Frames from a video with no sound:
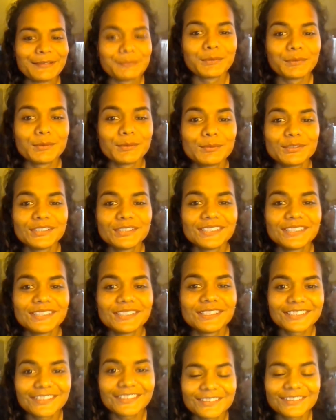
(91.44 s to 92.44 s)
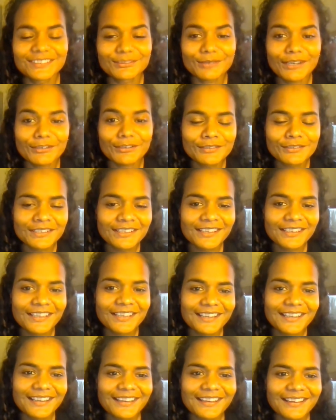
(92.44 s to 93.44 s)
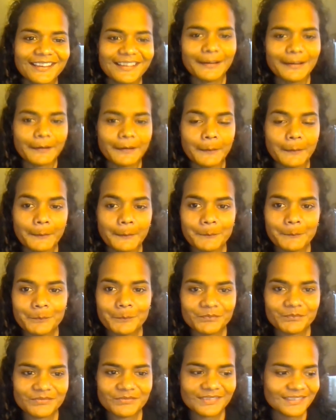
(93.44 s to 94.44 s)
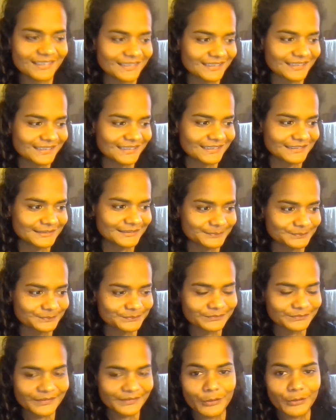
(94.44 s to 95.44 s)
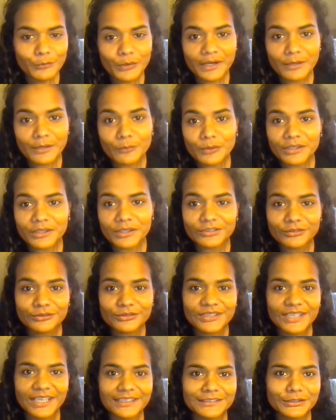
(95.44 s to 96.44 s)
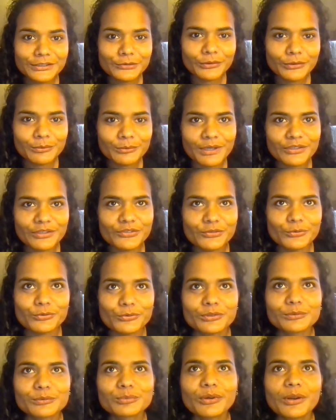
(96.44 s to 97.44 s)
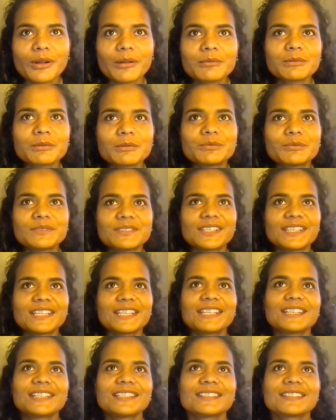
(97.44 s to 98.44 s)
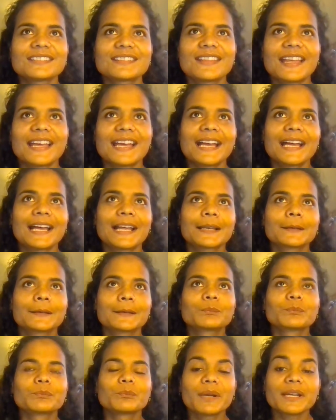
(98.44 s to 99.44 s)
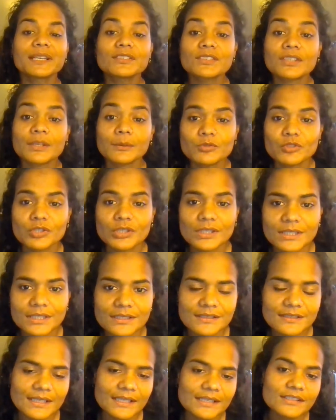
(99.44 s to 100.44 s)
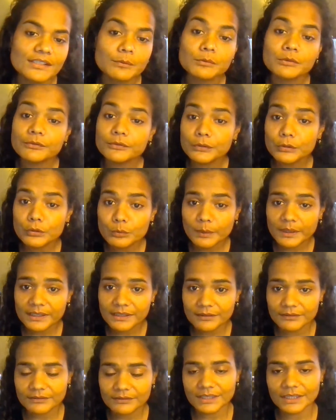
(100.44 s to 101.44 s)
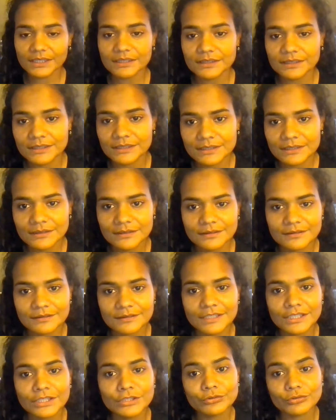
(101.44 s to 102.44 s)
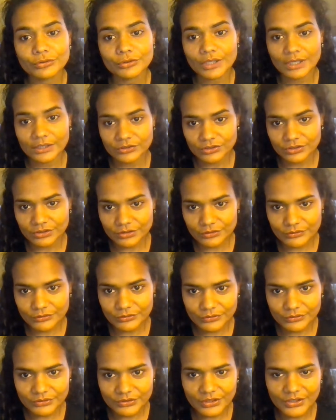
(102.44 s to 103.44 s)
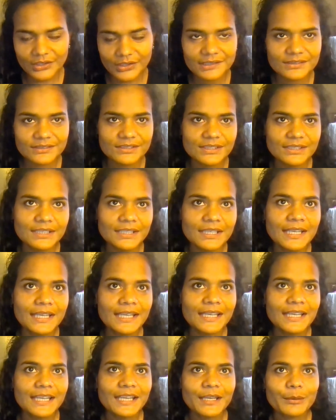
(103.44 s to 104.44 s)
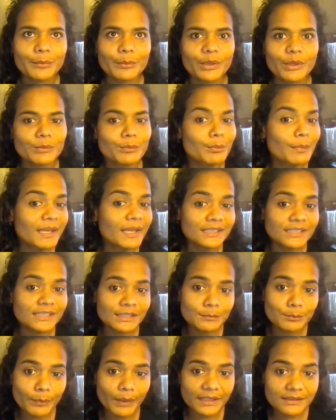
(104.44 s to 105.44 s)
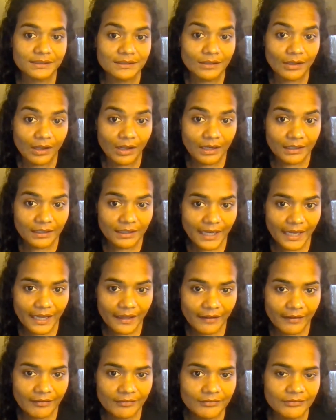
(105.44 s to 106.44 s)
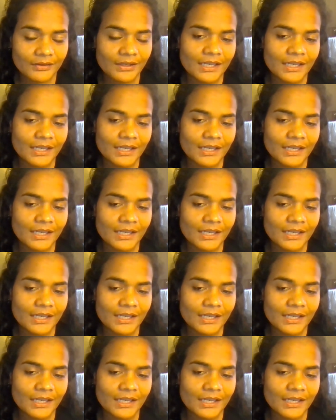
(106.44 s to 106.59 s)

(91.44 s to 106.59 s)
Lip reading: Maybe he'll turn around. Now what I wanted to tell you about social problems is that my assumption is that some of you might have taken introduction to sociology, but many might not have.